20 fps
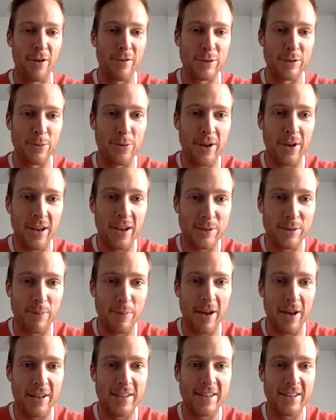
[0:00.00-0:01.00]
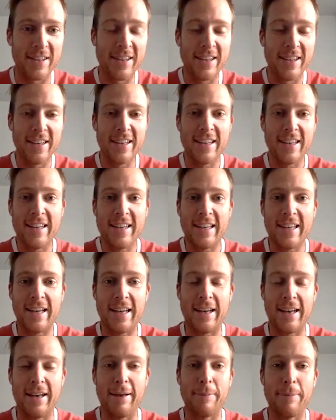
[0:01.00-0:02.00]
out to bat. A
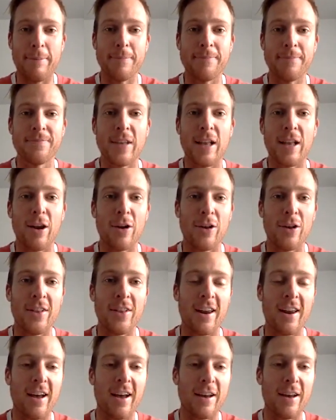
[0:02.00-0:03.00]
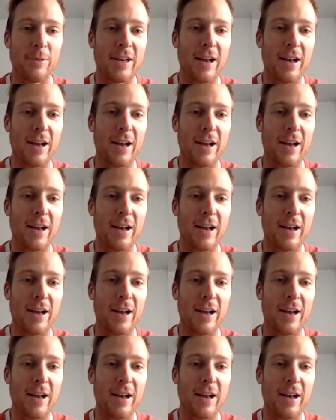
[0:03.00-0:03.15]
lot on the line. We'd come so